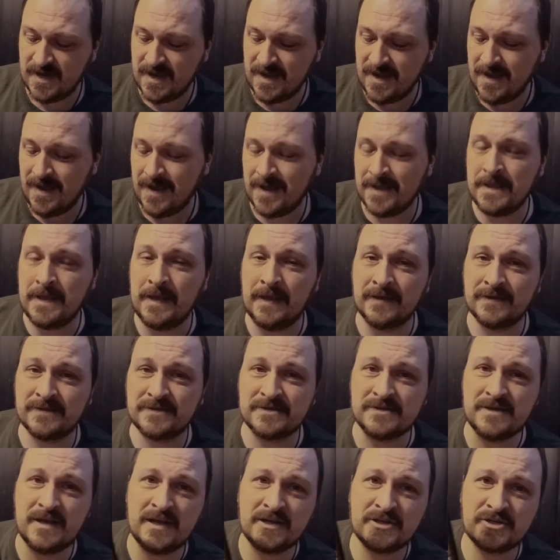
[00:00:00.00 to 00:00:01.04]
and it is
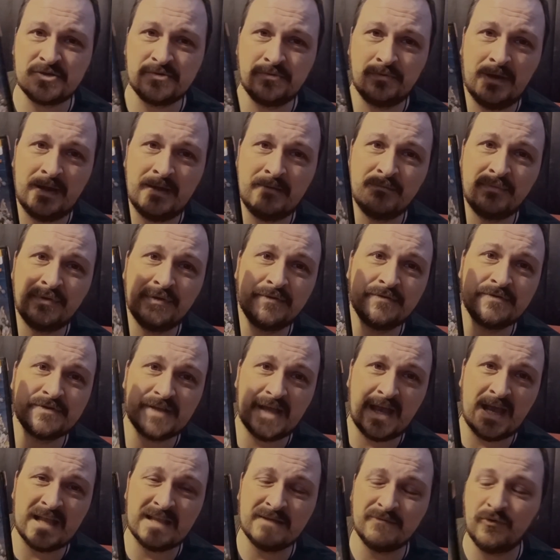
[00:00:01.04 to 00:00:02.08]
National Lampoon's
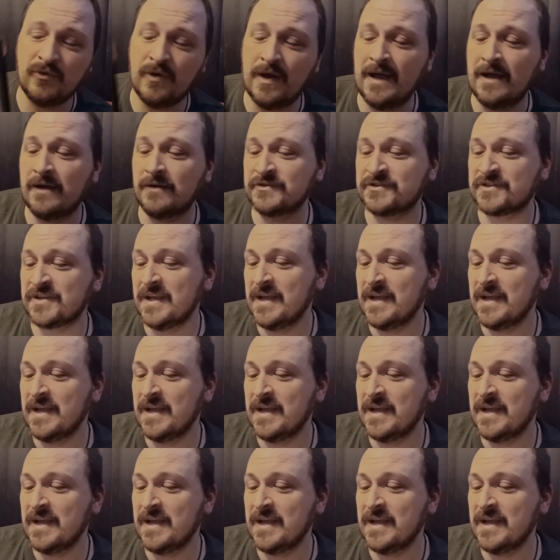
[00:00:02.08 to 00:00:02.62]
Animal House,